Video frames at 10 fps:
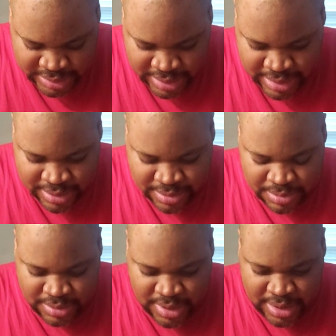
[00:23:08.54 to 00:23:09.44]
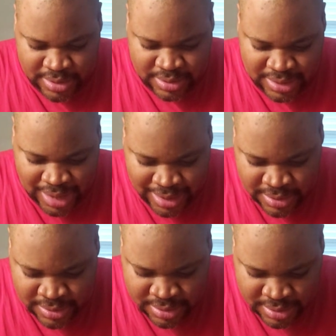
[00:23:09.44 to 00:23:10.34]
end deadlock
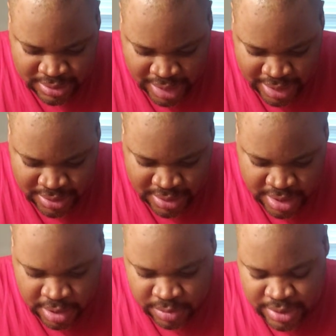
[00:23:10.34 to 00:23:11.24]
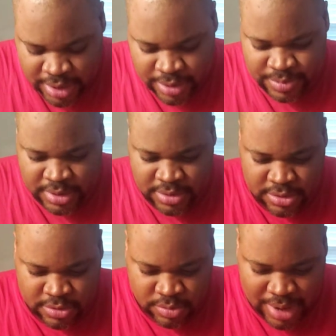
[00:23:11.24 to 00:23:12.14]
that held up
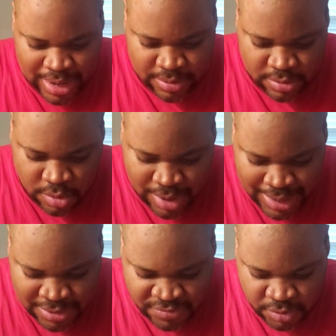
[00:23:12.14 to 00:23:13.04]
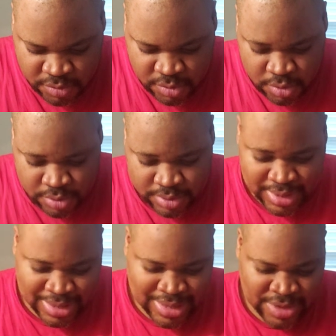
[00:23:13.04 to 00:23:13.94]
throughout quiet fourth quarter.
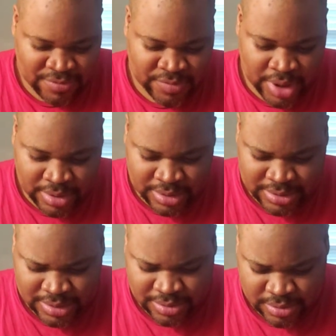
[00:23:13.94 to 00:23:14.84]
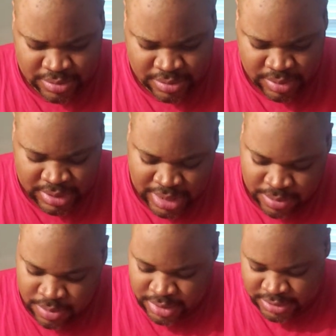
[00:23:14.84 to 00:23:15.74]
And finally, to conclude the week that
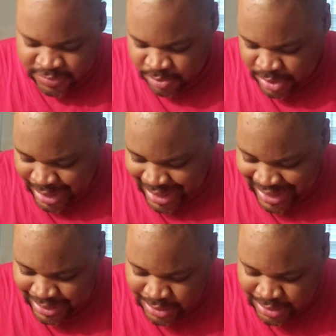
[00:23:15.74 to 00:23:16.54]
was for week 8,